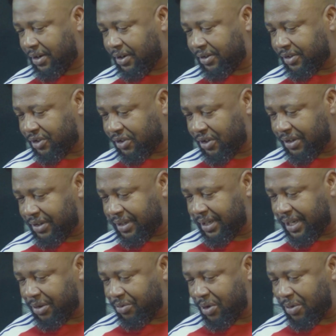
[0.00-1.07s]

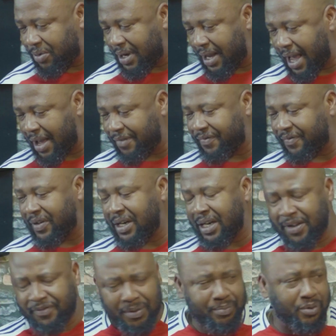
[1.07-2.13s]
Sunday, we will have
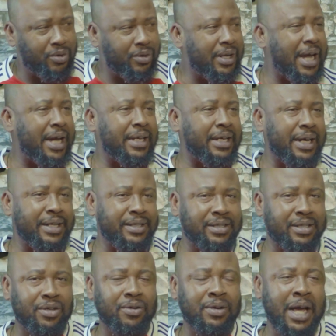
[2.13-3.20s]
Liverpool
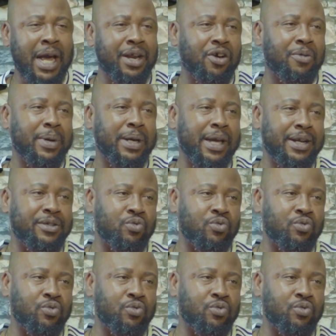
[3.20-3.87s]
lining up against